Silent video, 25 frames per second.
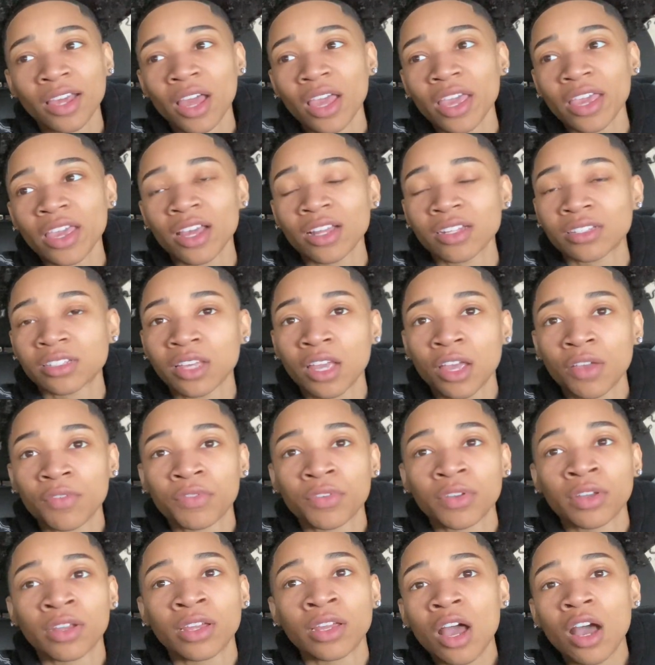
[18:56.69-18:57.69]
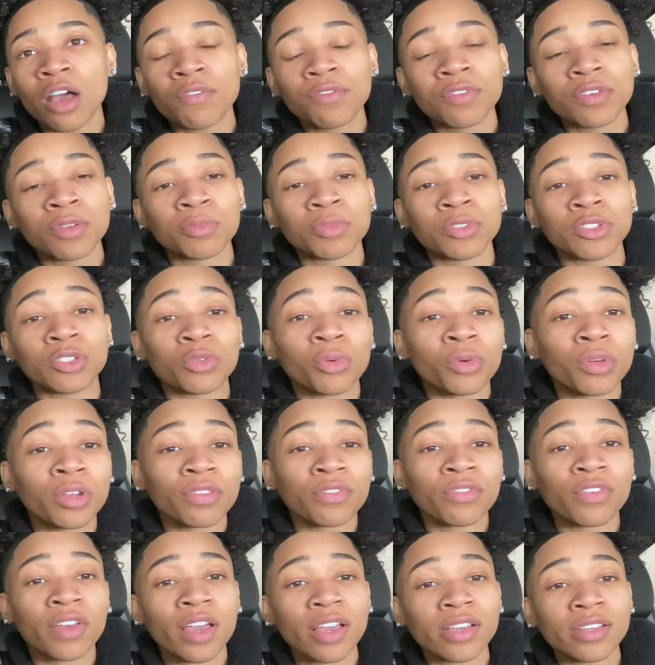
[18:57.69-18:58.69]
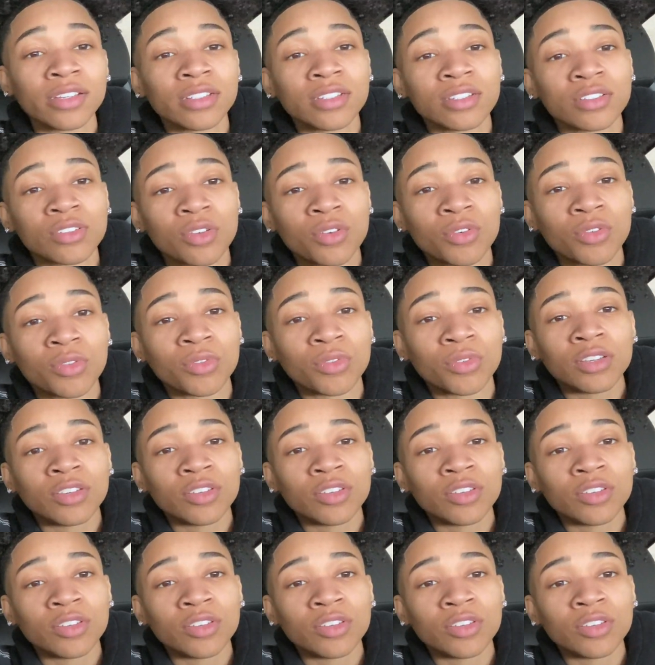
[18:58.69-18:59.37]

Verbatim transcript: I ain't got time for that. I'm finna be 25 years old.